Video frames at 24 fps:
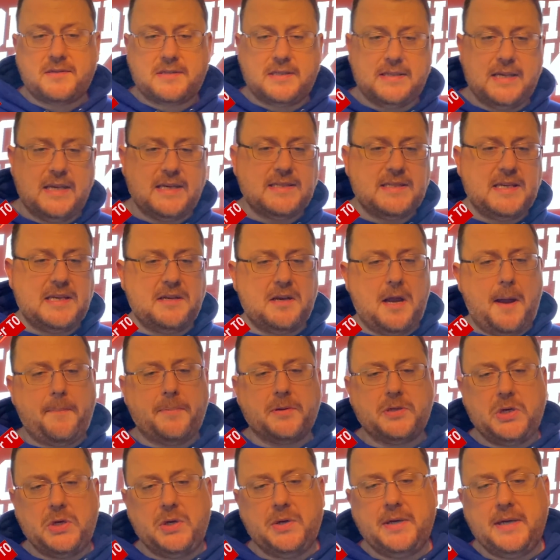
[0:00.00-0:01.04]
because they see an
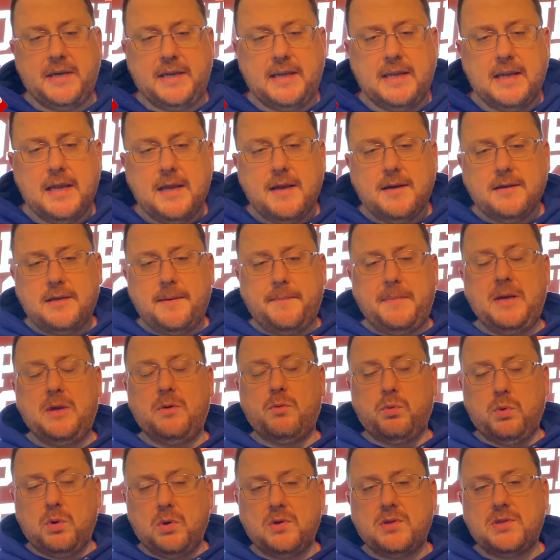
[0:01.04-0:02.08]
opportunity to be
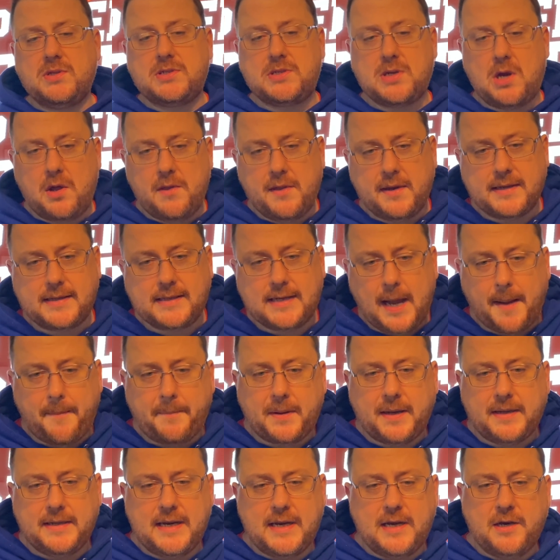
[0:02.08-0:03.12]
real solid cup
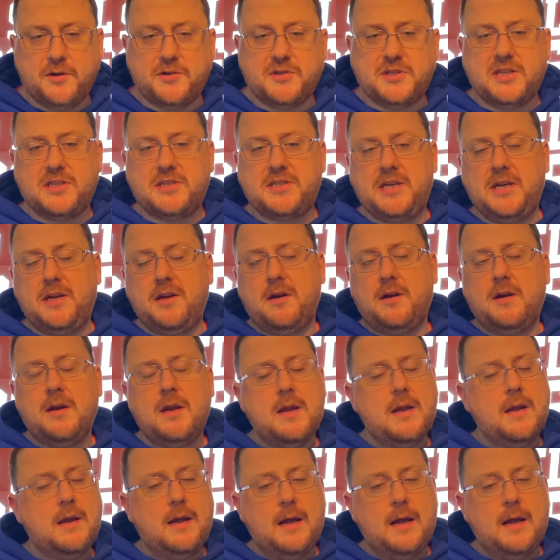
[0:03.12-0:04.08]
contenders this year.